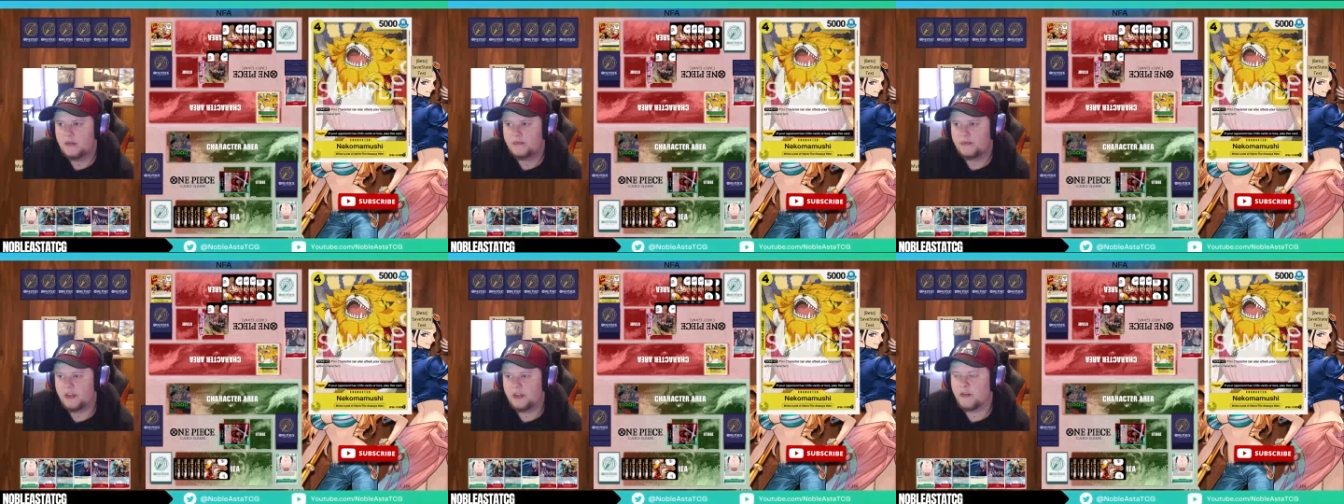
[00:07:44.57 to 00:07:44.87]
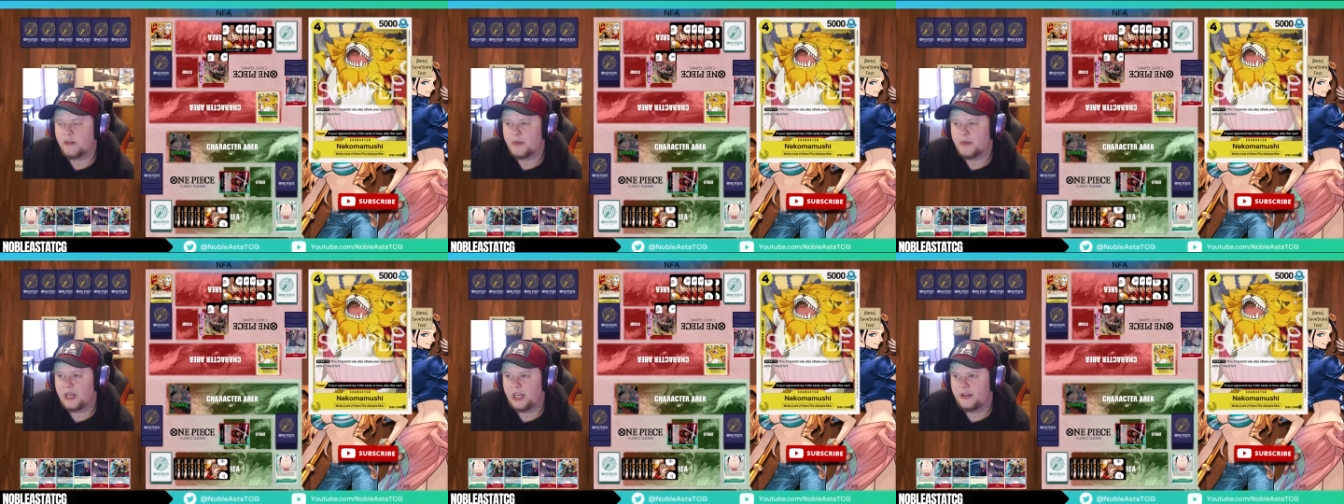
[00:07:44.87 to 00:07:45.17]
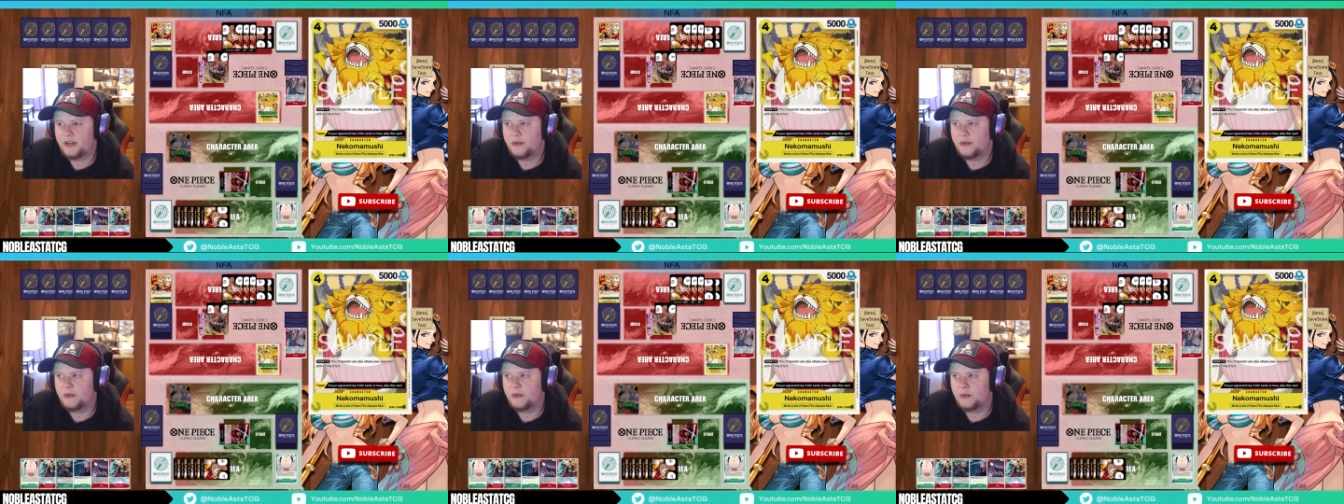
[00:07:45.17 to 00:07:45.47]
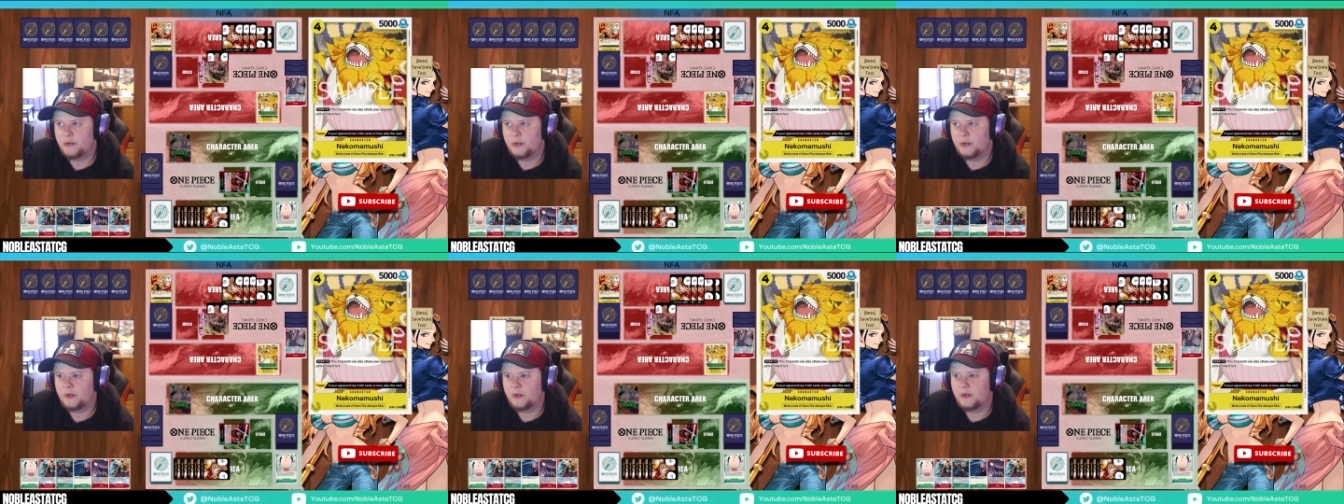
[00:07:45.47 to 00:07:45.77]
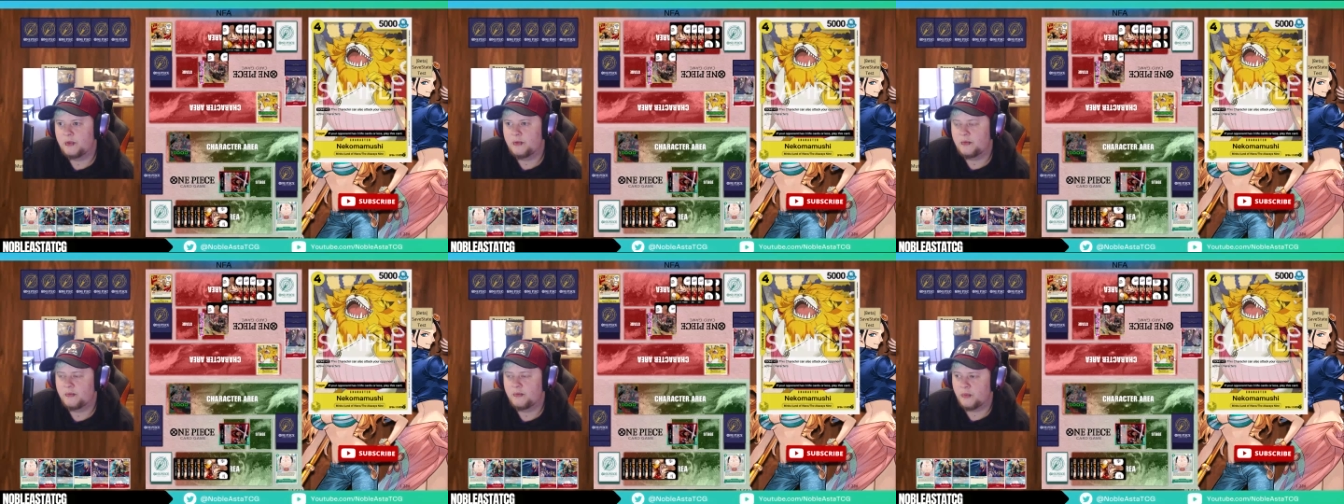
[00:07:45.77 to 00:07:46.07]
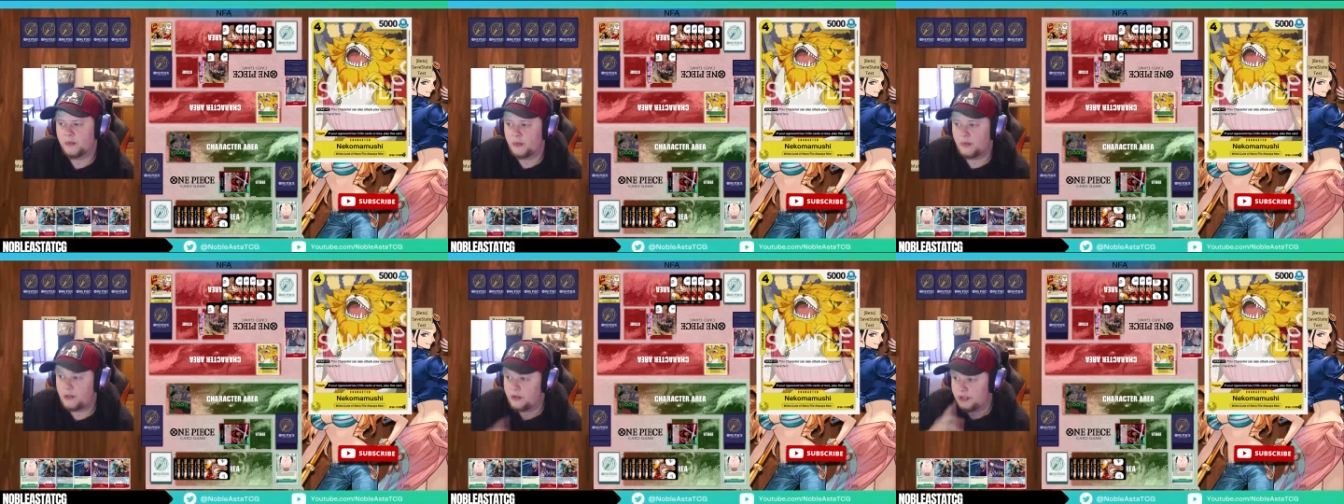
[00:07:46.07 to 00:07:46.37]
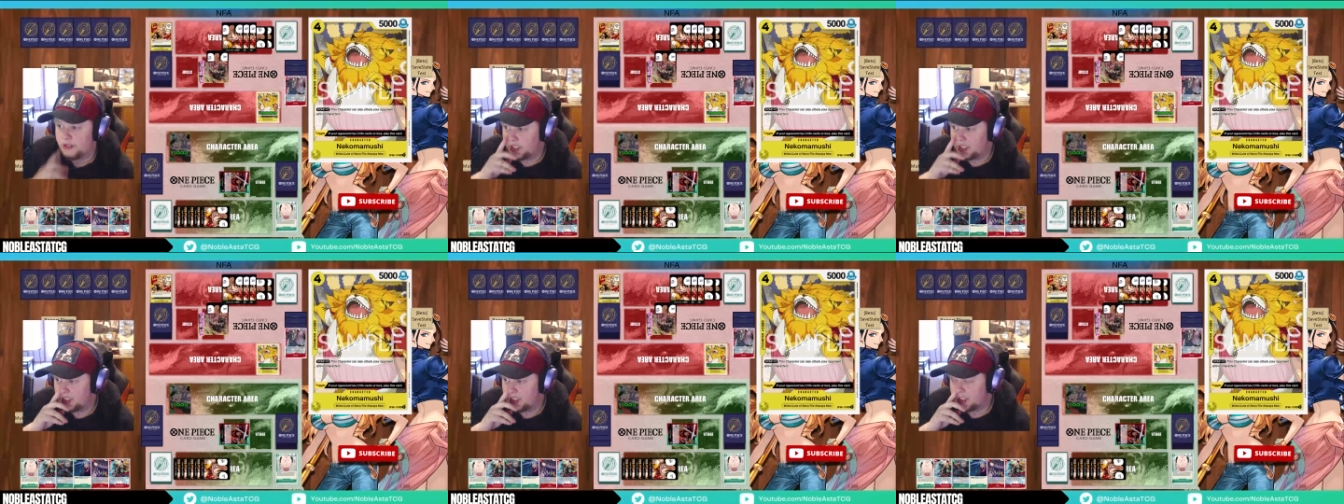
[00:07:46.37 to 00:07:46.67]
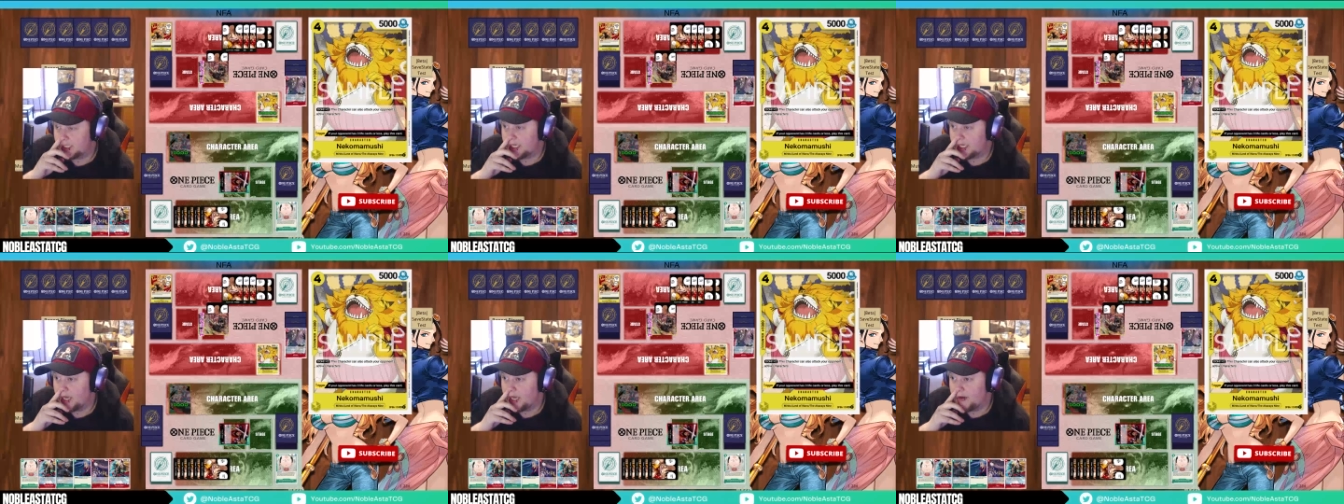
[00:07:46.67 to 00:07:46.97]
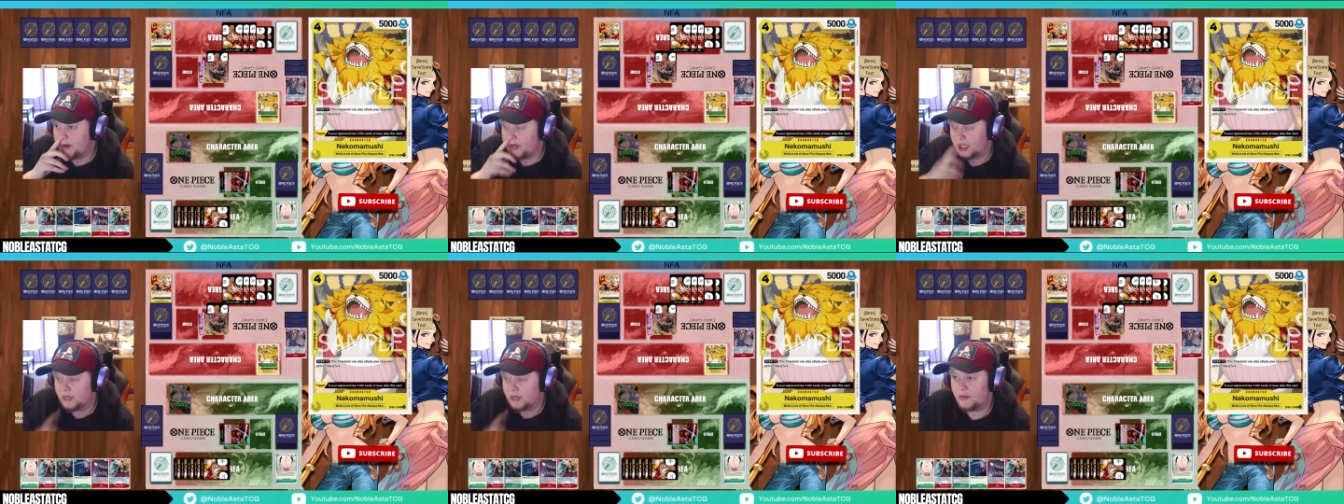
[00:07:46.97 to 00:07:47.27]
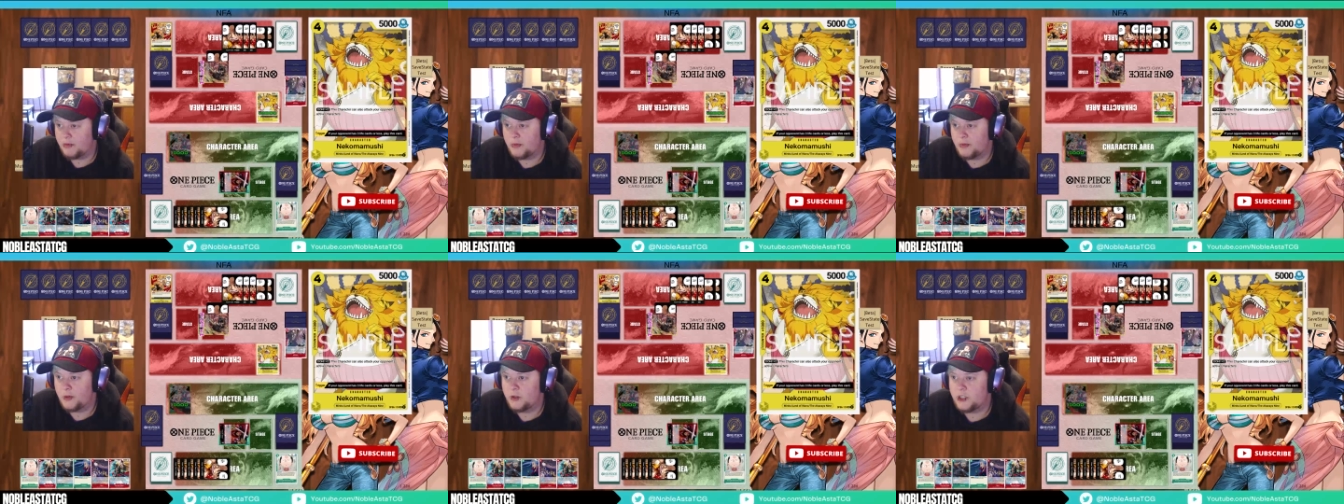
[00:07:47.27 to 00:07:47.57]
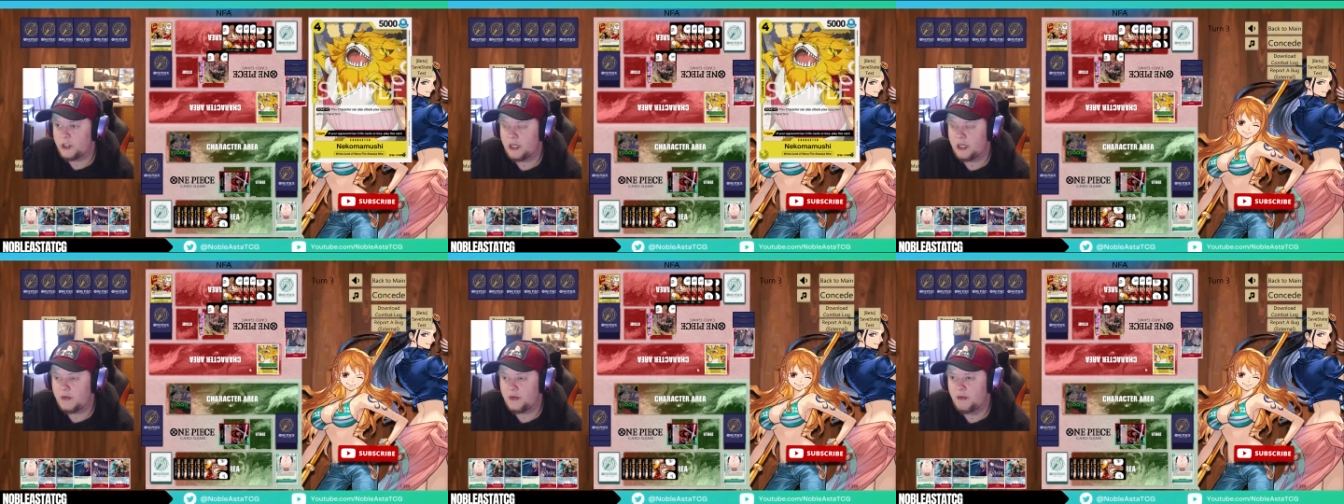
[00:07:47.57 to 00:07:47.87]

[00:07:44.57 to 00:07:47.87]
Never mind, we'll use it to KO Nekomamushi.